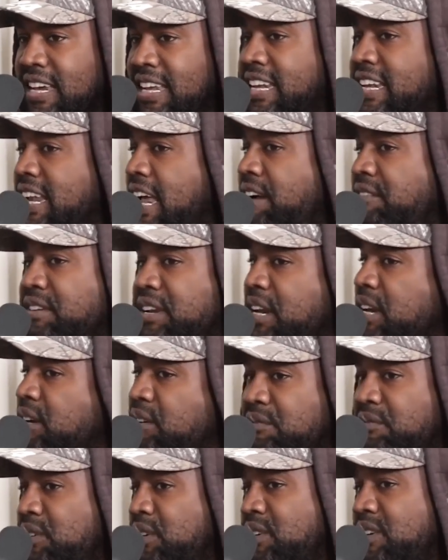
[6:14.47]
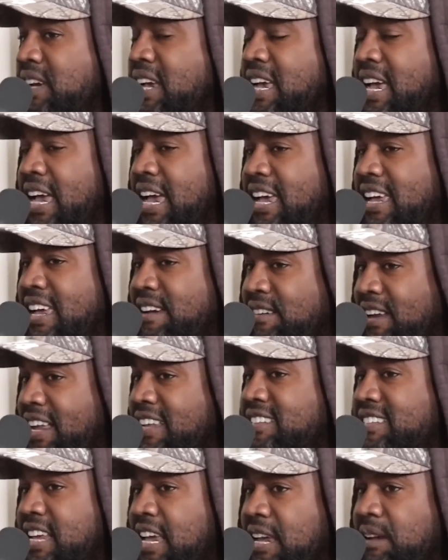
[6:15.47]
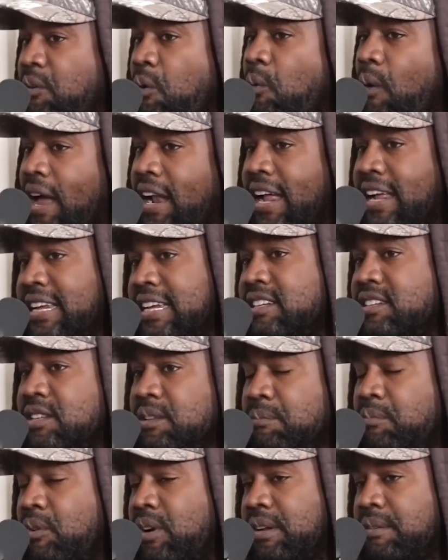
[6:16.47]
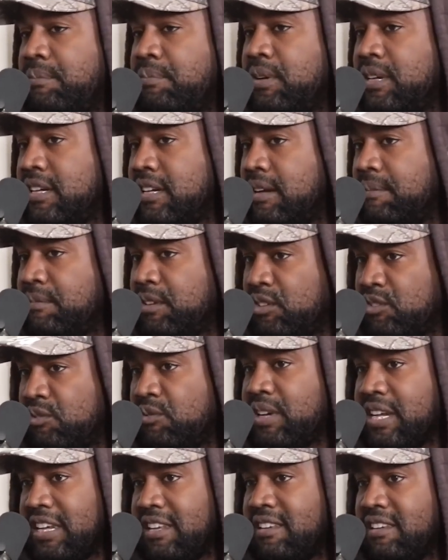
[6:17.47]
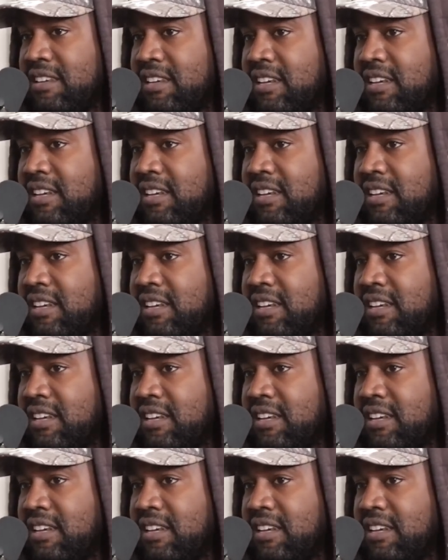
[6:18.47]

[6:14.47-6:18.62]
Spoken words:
And in every interview, when I say, well, why did I get to the point of putting up the tweet?